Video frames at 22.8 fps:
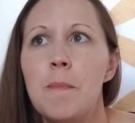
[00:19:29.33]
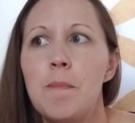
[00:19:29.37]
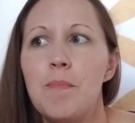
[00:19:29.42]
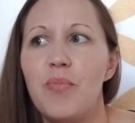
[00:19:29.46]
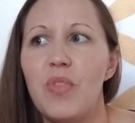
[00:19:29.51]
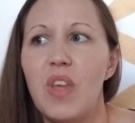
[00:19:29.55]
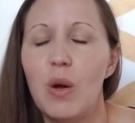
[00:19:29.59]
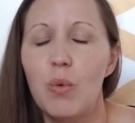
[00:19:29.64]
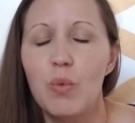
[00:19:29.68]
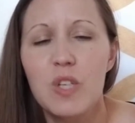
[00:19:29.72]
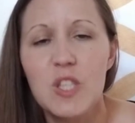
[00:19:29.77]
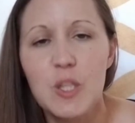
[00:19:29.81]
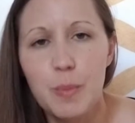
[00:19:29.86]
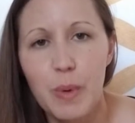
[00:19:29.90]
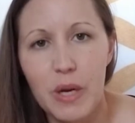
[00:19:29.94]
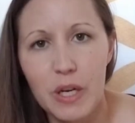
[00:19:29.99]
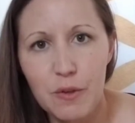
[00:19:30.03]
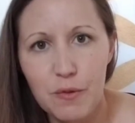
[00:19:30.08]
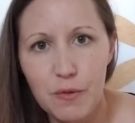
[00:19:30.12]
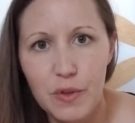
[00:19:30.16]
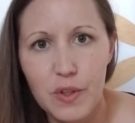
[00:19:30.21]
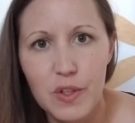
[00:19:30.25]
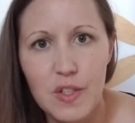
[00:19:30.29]
that respect
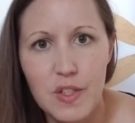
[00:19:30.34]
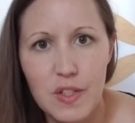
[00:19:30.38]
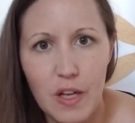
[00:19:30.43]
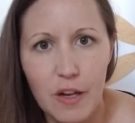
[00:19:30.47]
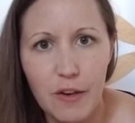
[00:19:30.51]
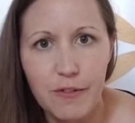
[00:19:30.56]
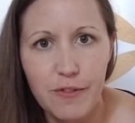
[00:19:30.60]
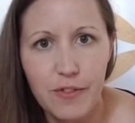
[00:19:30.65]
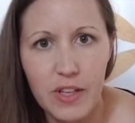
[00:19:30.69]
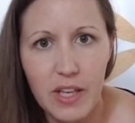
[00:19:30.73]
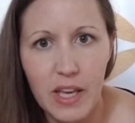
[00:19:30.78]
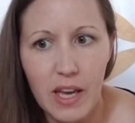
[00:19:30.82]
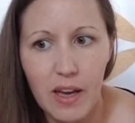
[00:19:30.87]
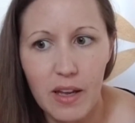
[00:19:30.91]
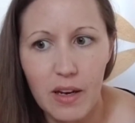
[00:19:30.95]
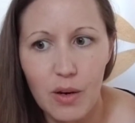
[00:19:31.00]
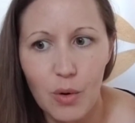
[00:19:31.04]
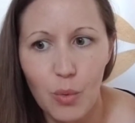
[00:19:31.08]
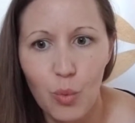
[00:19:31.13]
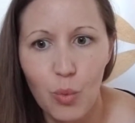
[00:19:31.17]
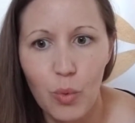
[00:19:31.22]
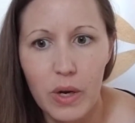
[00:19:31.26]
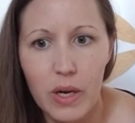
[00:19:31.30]
for self again,
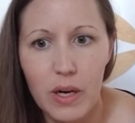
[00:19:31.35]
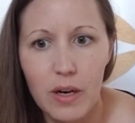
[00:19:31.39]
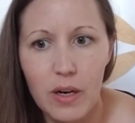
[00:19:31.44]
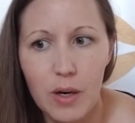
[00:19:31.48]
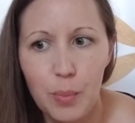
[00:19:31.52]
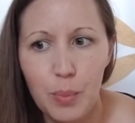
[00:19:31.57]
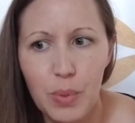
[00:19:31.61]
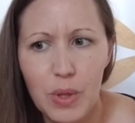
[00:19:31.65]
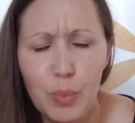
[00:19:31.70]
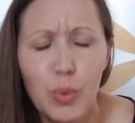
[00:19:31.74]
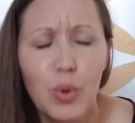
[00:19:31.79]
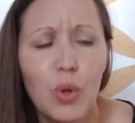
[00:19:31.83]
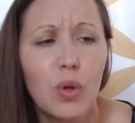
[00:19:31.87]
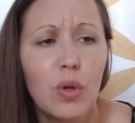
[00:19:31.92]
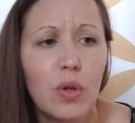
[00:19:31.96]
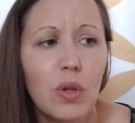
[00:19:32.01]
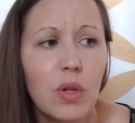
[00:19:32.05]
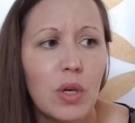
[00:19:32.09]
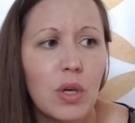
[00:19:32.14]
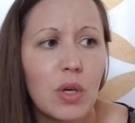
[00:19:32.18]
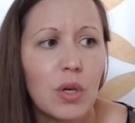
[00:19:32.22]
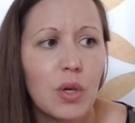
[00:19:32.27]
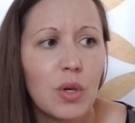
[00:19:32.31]
where people